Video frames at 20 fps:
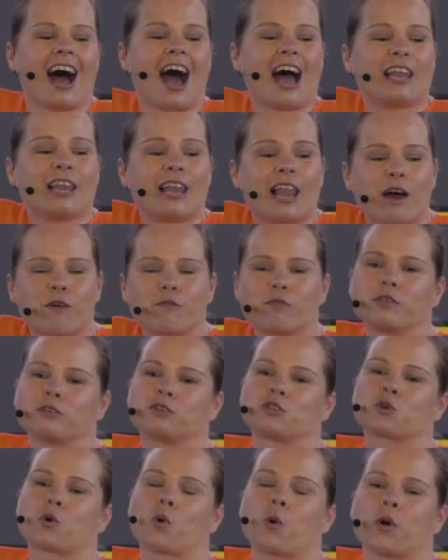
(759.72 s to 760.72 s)
I love
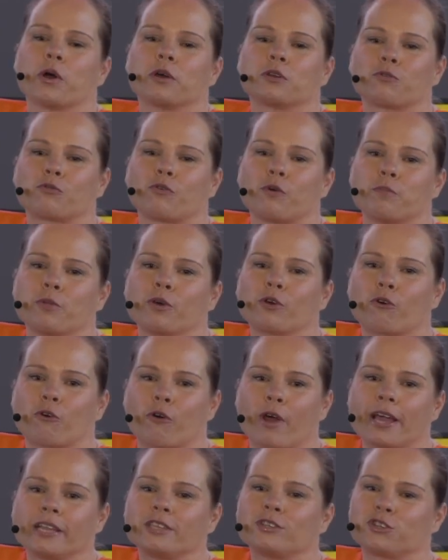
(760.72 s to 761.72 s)
this quote from the
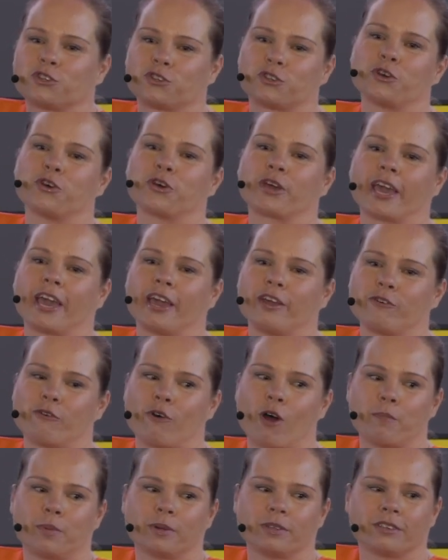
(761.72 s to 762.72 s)
great Sir Ken
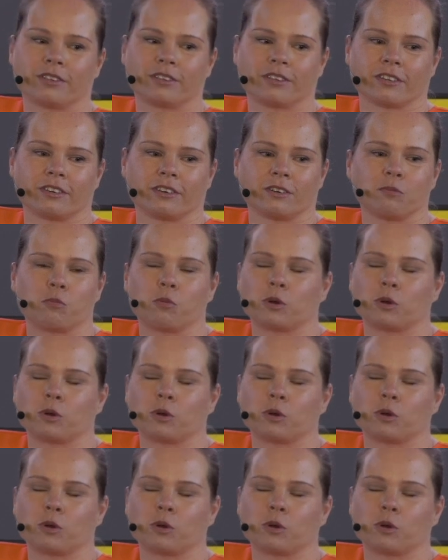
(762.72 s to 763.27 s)
Robinson,